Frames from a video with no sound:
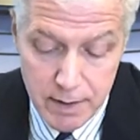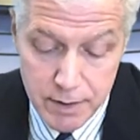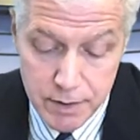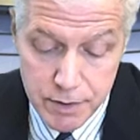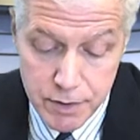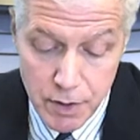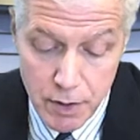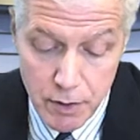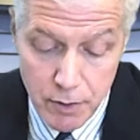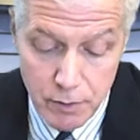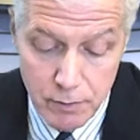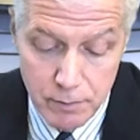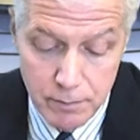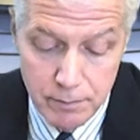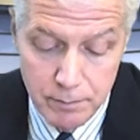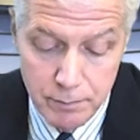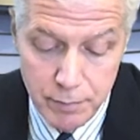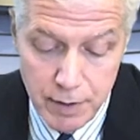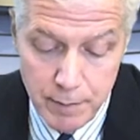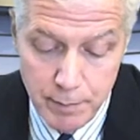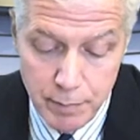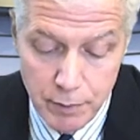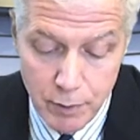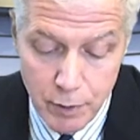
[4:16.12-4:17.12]
So,
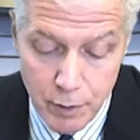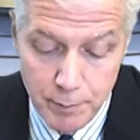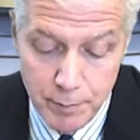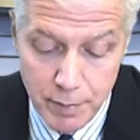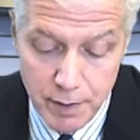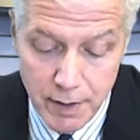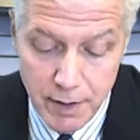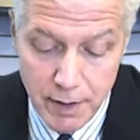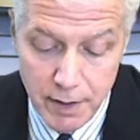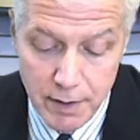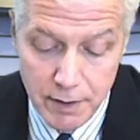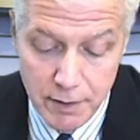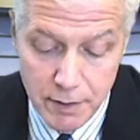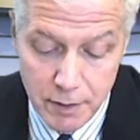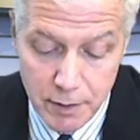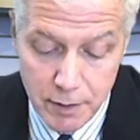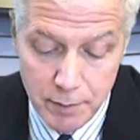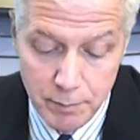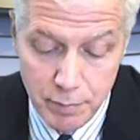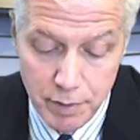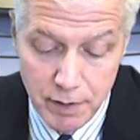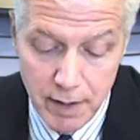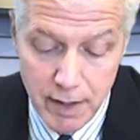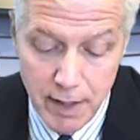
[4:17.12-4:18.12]
people are beginning to
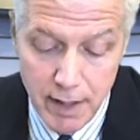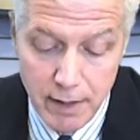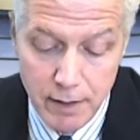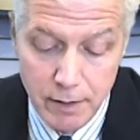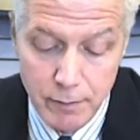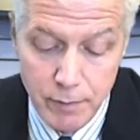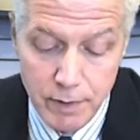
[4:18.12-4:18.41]
complain.